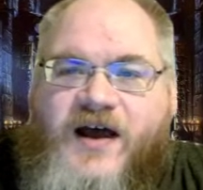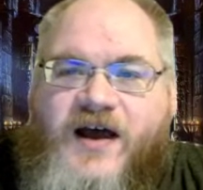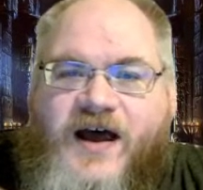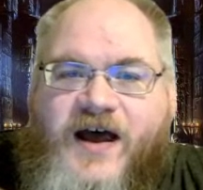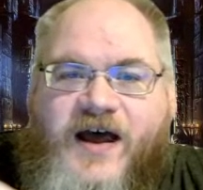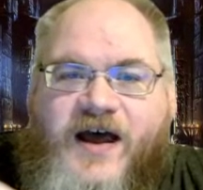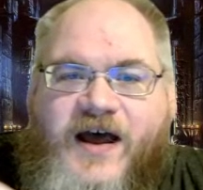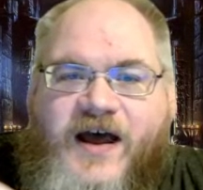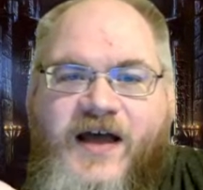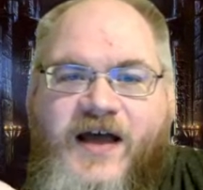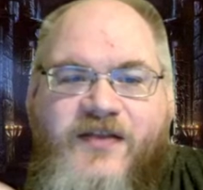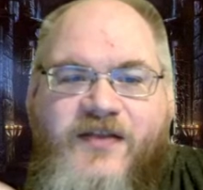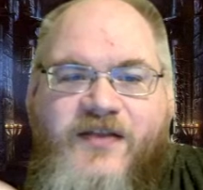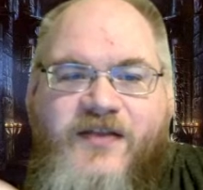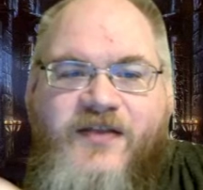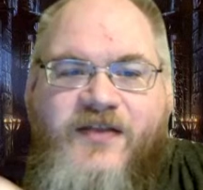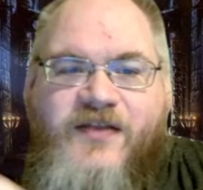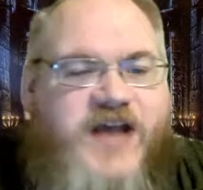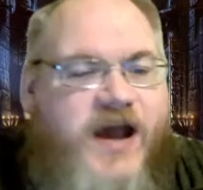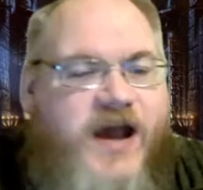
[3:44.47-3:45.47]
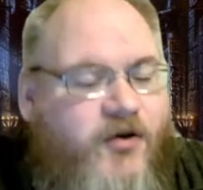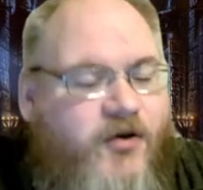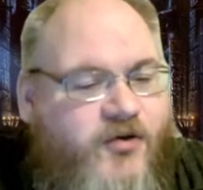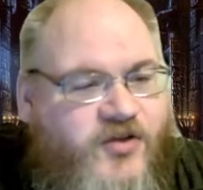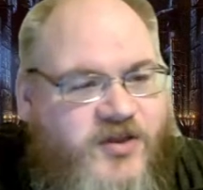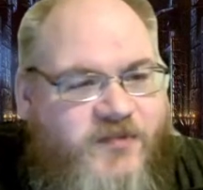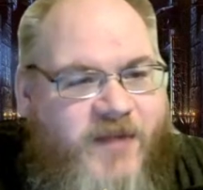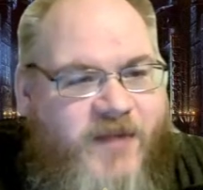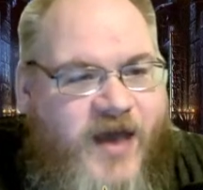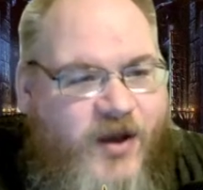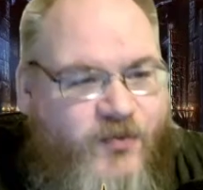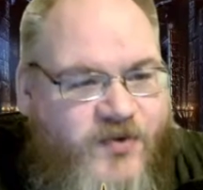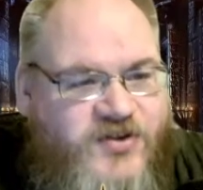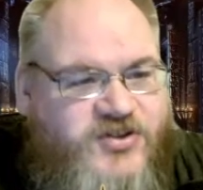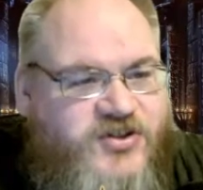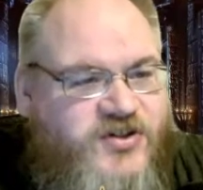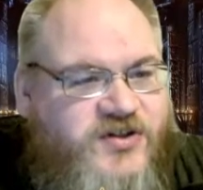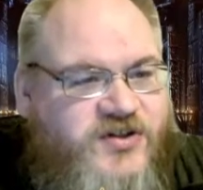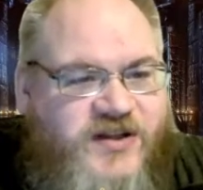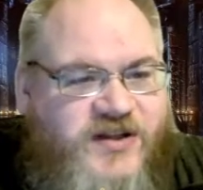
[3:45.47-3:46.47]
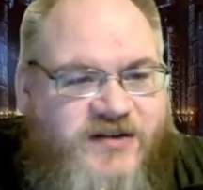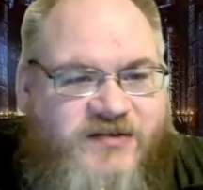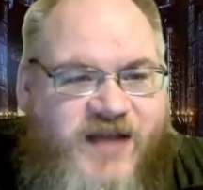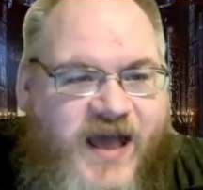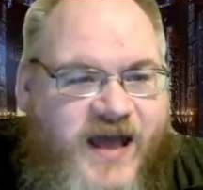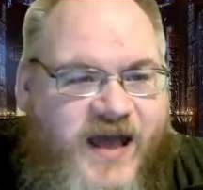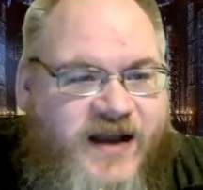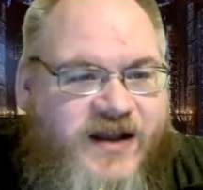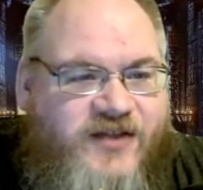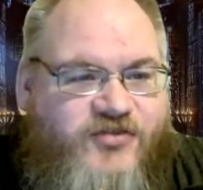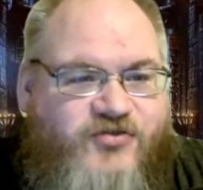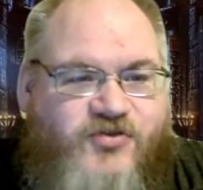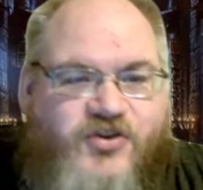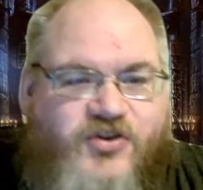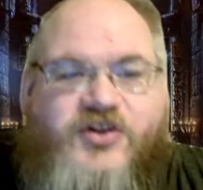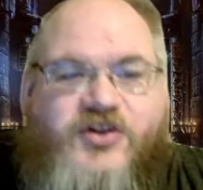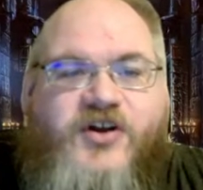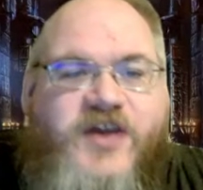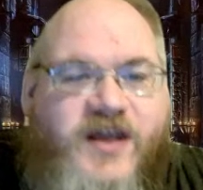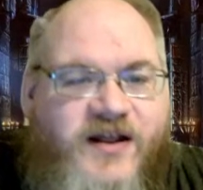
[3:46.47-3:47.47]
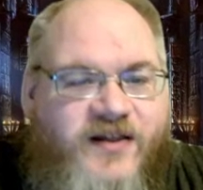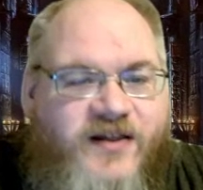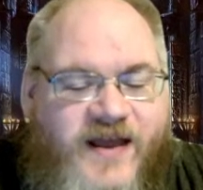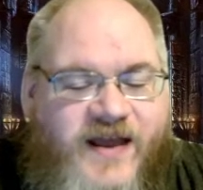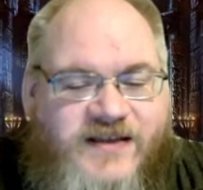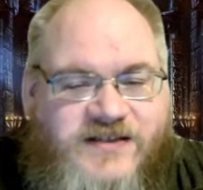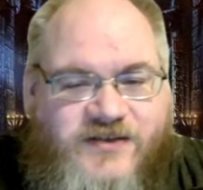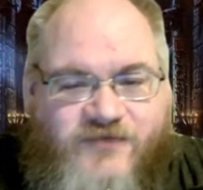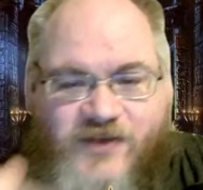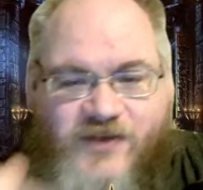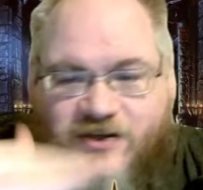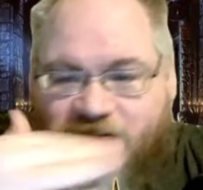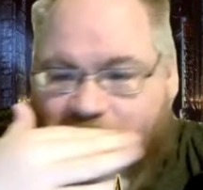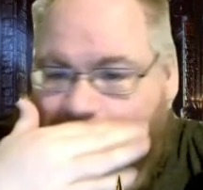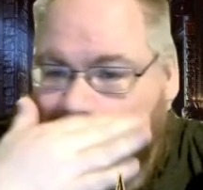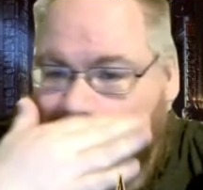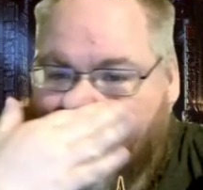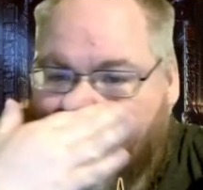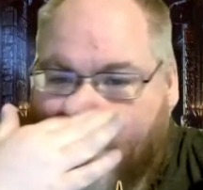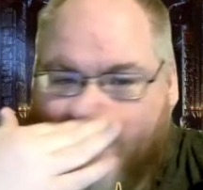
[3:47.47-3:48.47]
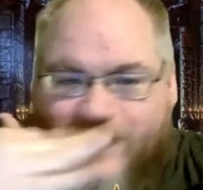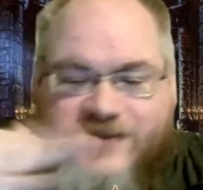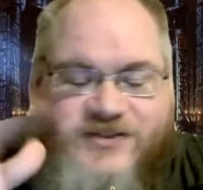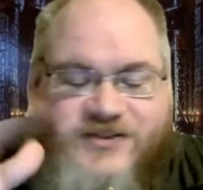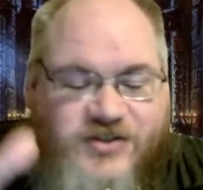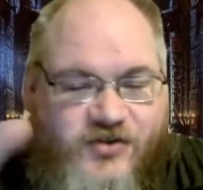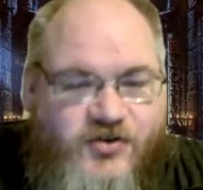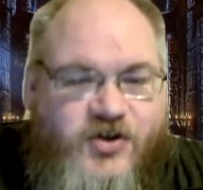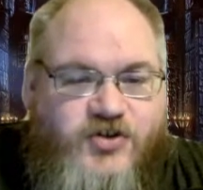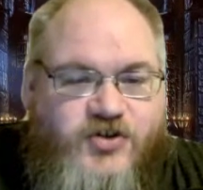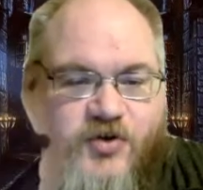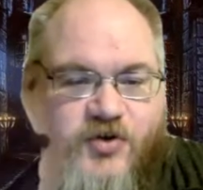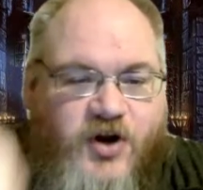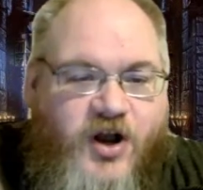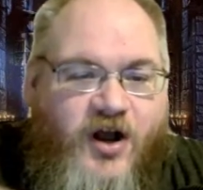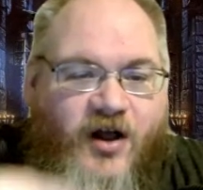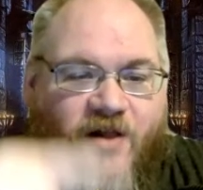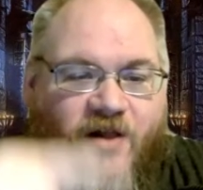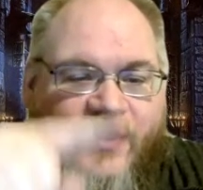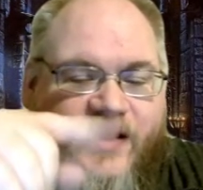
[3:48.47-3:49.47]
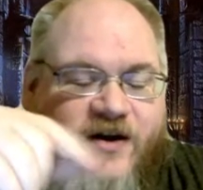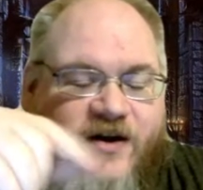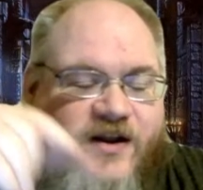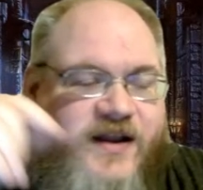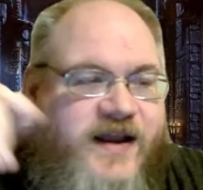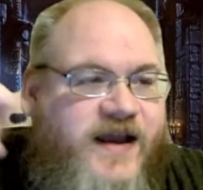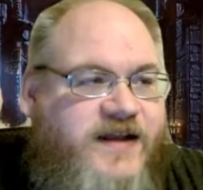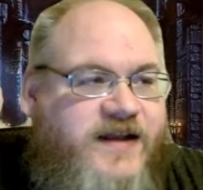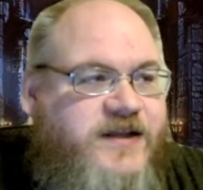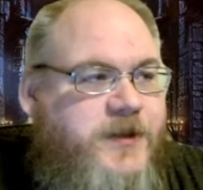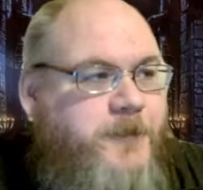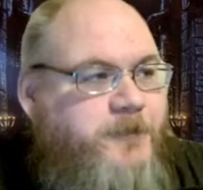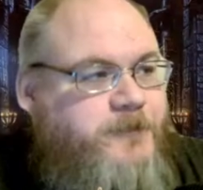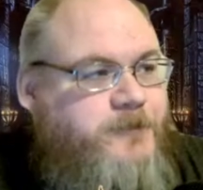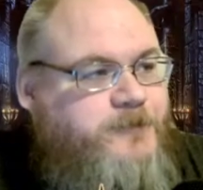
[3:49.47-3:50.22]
Uh, and there was a tower with a mad wizard that had a through the looking glass adventure and so those were all interconnected